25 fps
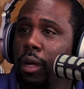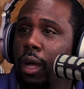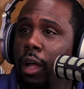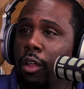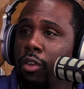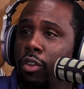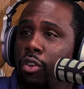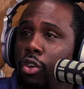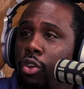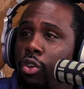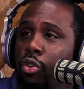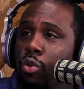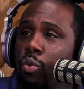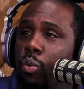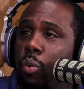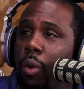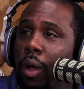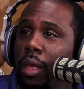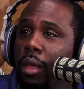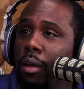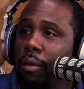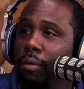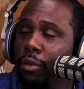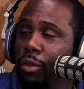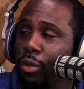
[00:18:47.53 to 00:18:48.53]
a new
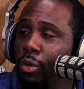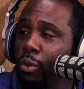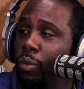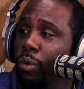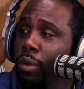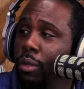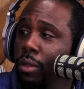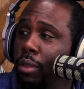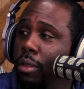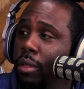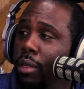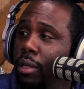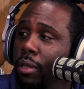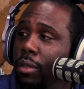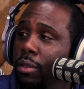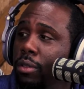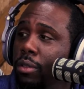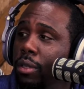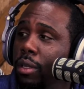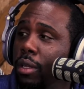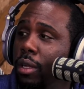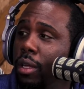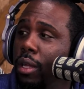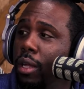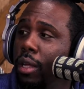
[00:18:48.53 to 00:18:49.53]
way of doing things.
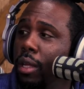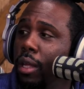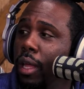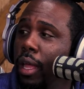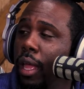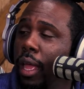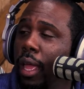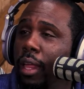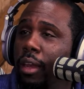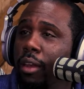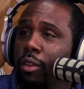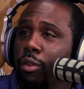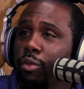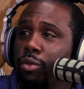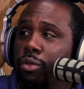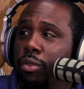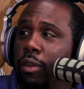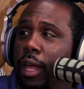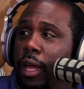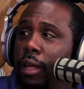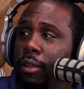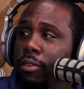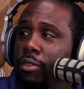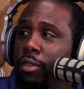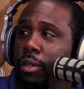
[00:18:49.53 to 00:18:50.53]
And it was
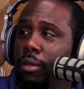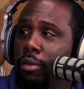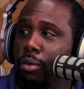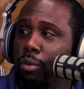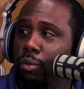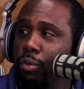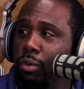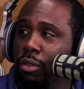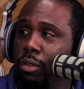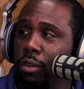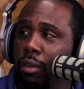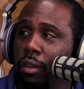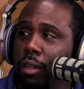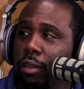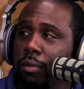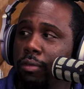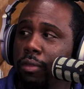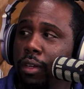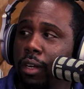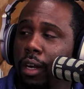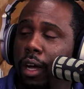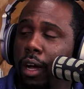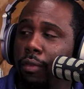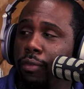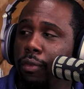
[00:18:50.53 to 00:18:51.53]
like something was
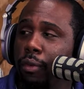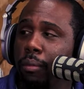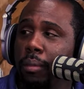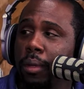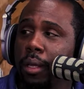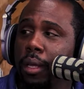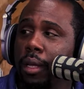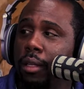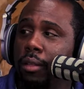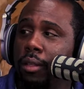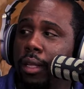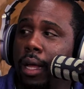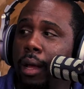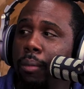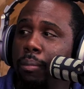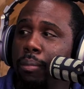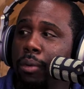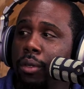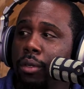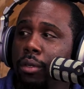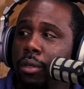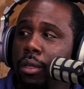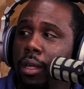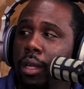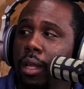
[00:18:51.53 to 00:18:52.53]
lifted off of me, because I've
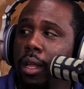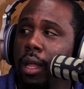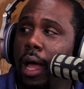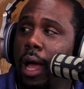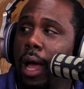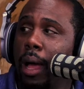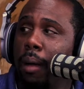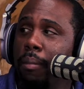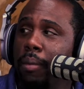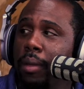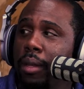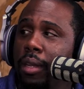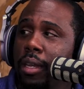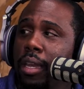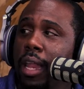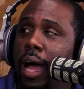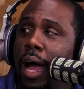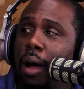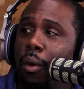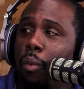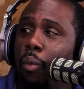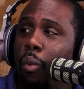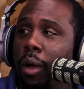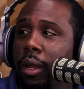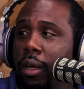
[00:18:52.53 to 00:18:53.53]
been
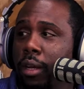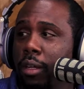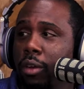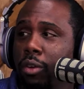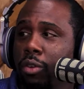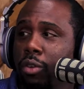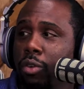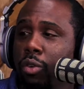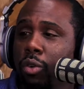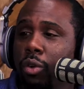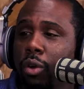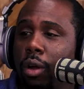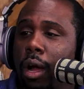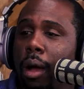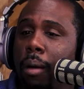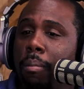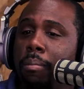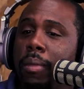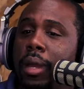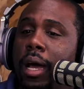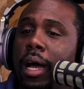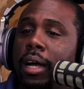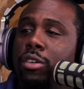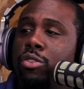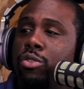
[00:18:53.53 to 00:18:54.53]
not waiting on the Lord.
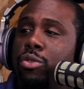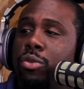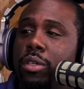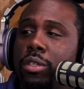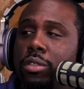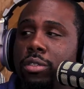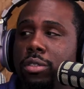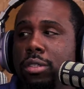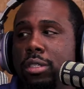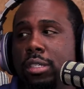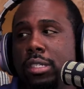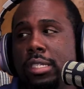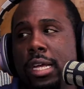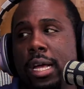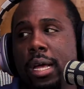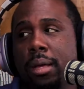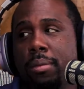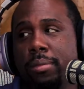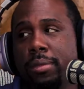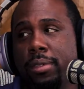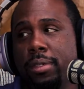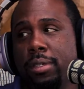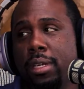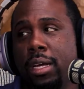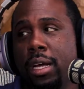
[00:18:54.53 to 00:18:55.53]
I'm not trusting the
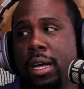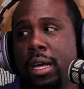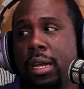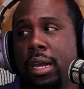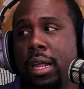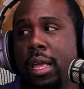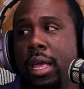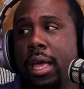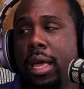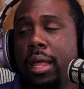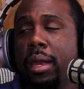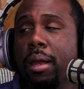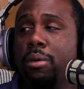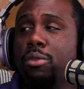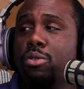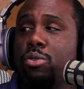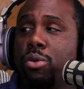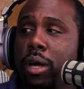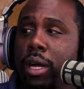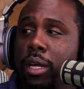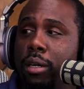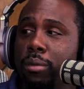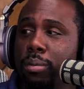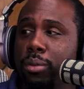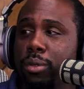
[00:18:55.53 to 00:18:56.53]
timing of God, and I'm
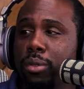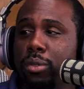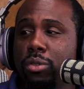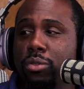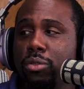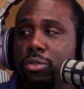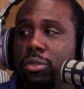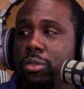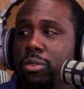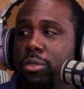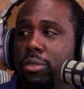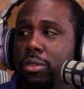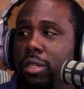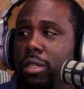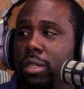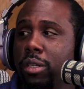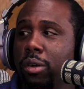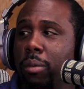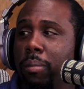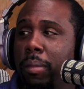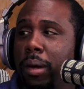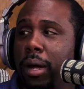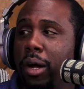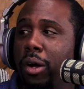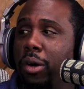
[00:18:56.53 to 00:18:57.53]
trying to produce this thing
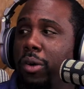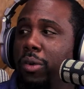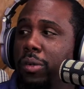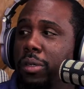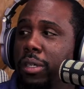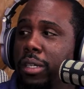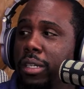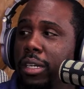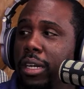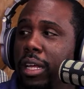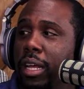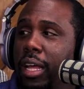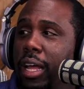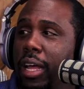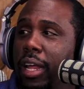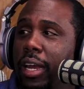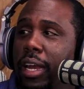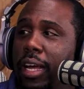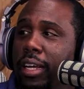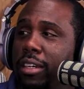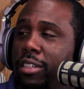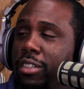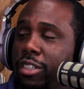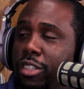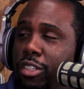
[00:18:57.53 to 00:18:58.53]
on my own. And
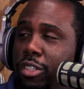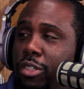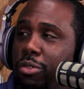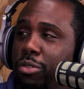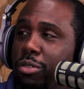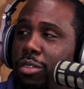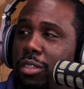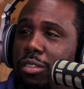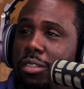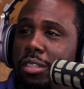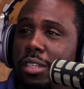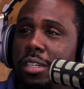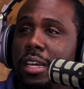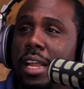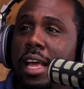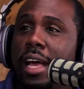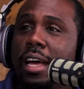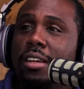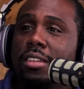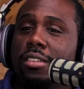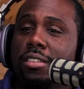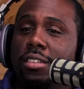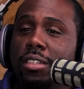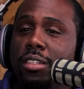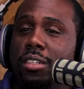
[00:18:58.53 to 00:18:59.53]
I just use this
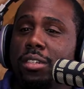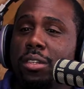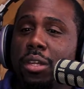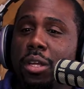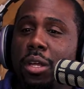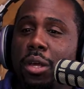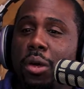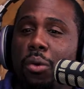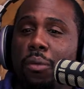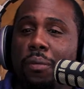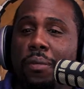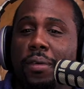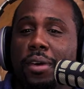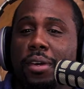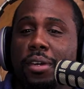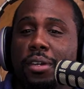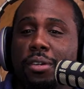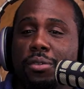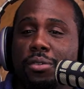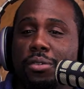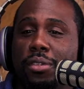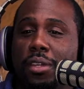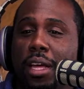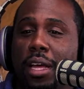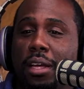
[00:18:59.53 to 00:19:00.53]
analogy where it
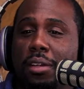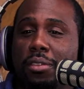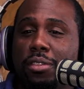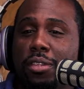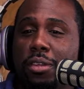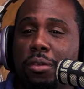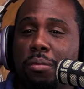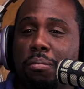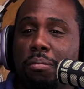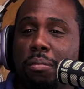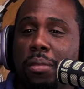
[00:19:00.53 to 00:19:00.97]
was like, to